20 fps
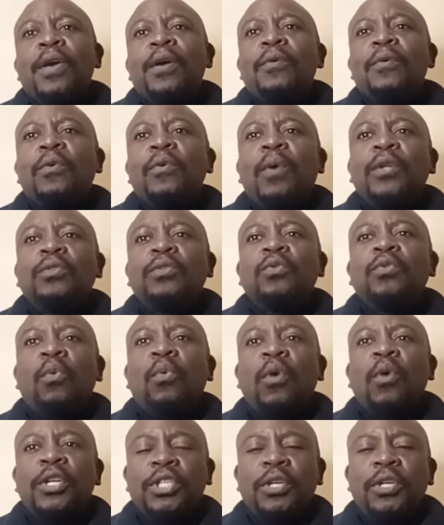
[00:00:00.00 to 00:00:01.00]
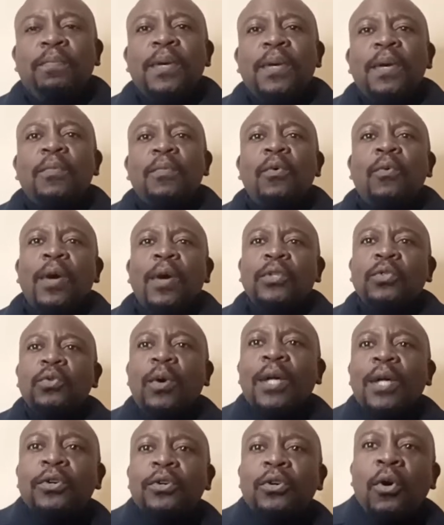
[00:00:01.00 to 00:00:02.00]
We want to worship Him. We want to
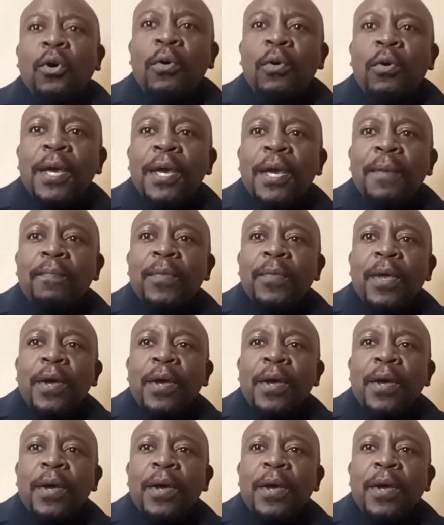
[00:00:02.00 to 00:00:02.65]
adore Him.